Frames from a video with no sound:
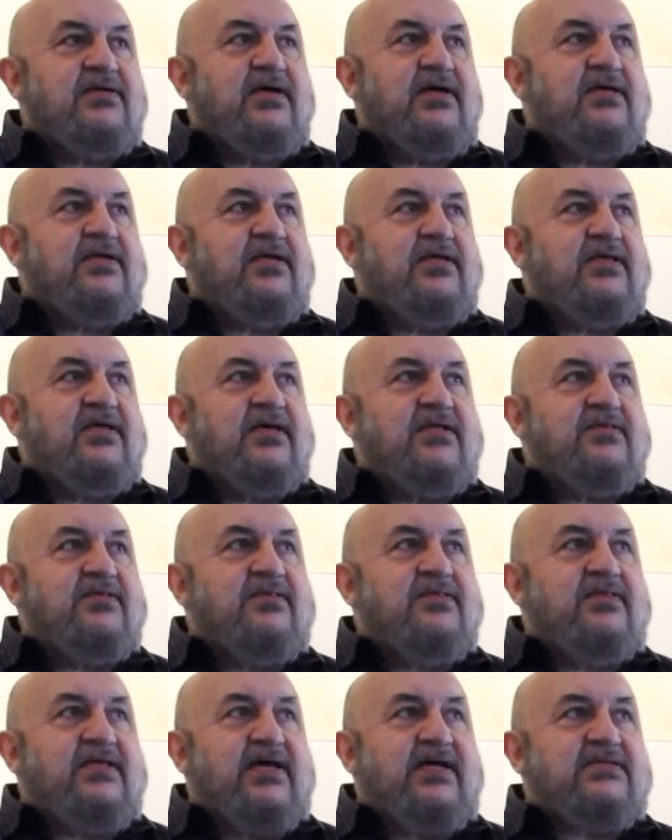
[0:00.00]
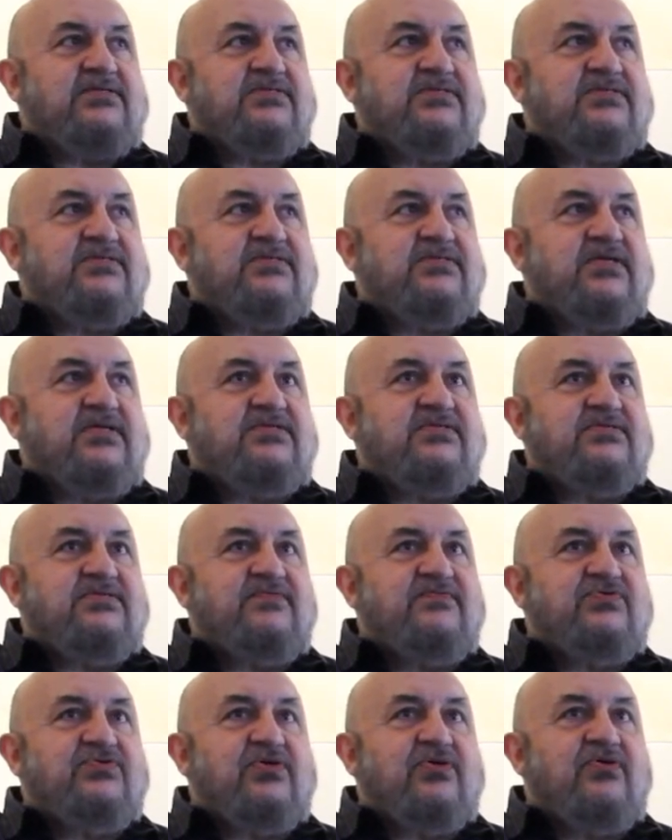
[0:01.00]
And again, that sense
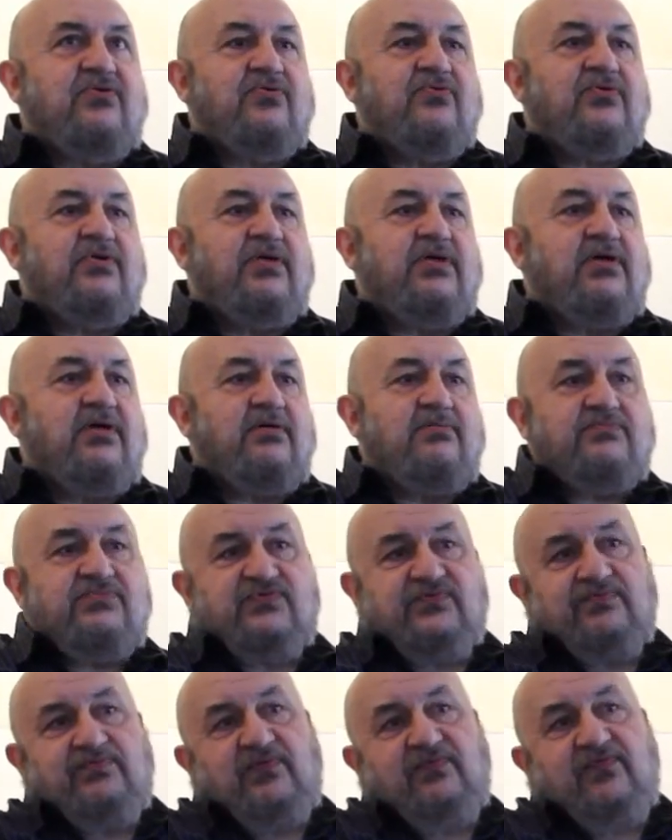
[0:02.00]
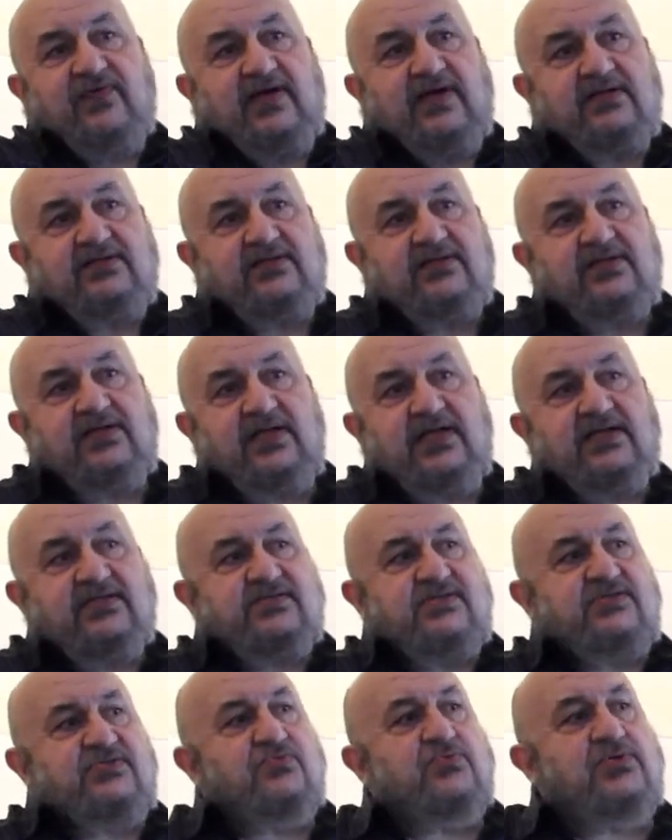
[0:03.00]
of security comes from the fact that
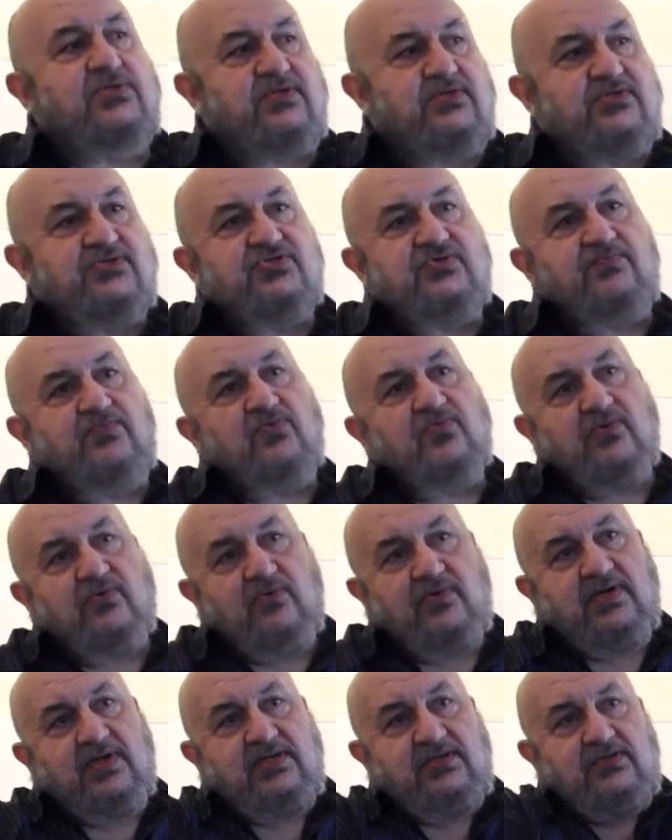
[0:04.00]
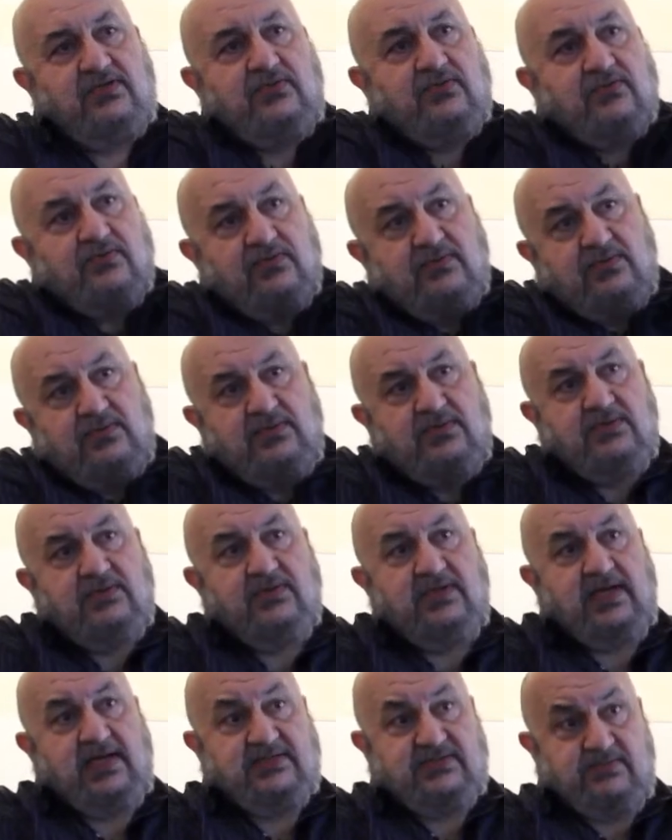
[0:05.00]
Nancy's willing to support what I do
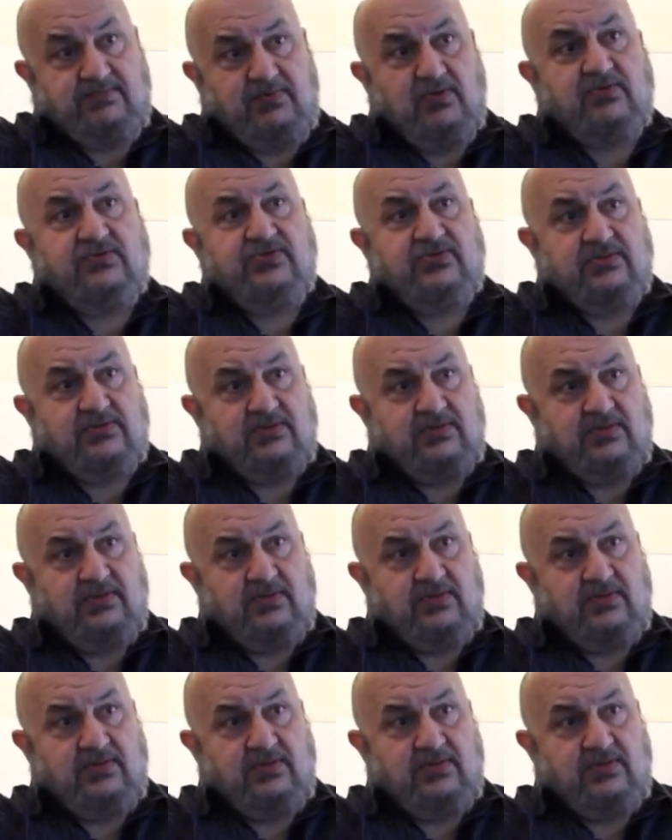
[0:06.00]
as a person.